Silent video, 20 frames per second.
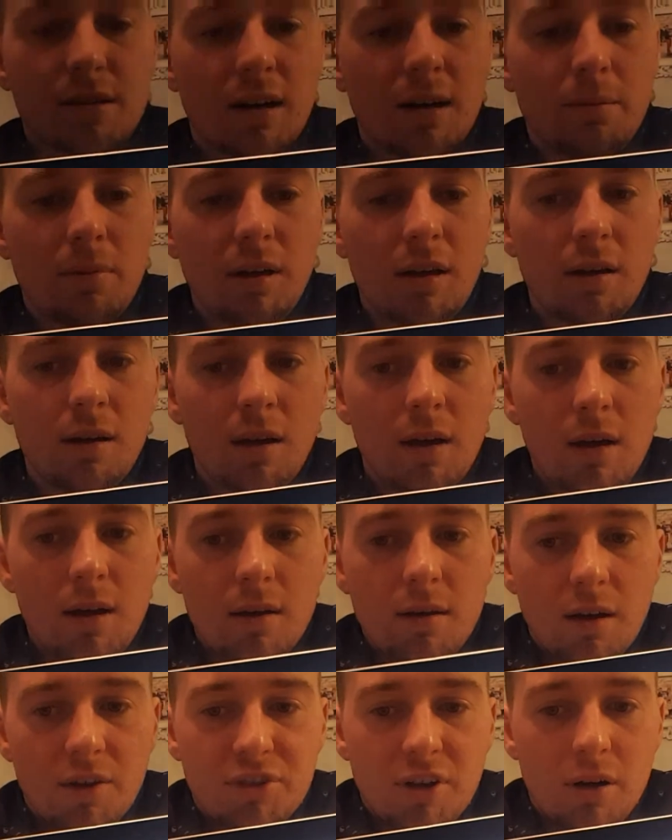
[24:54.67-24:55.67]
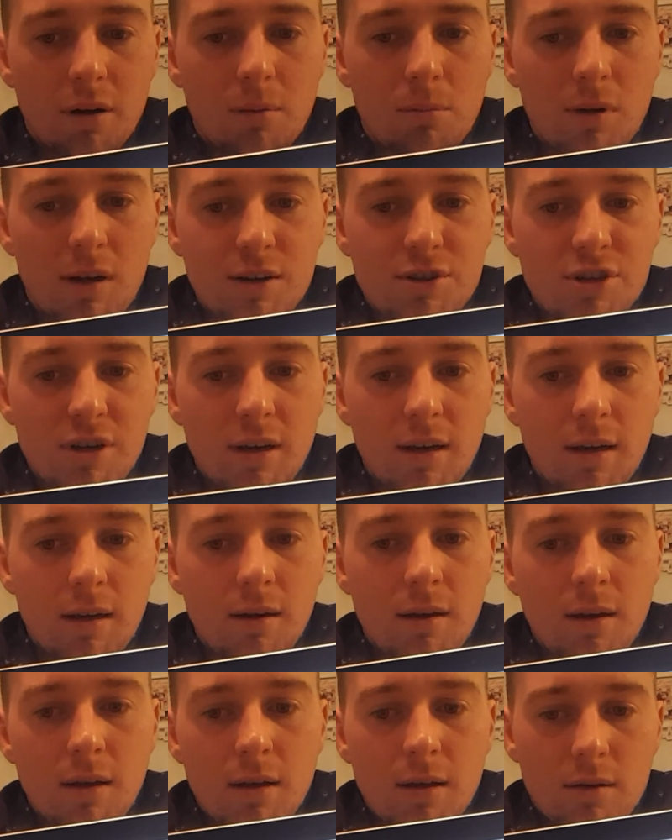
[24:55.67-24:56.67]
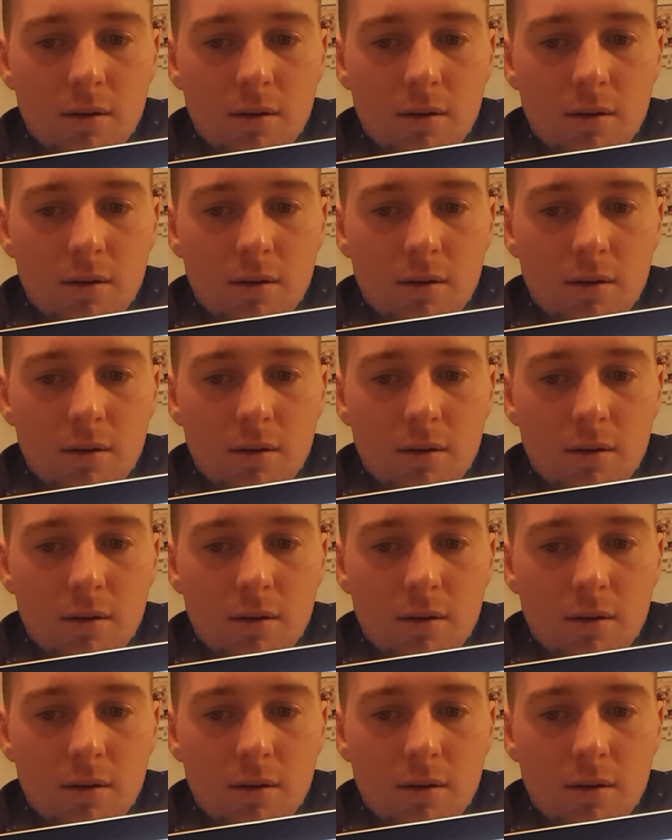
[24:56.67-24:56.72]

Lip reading: going to be Ethereum blockchain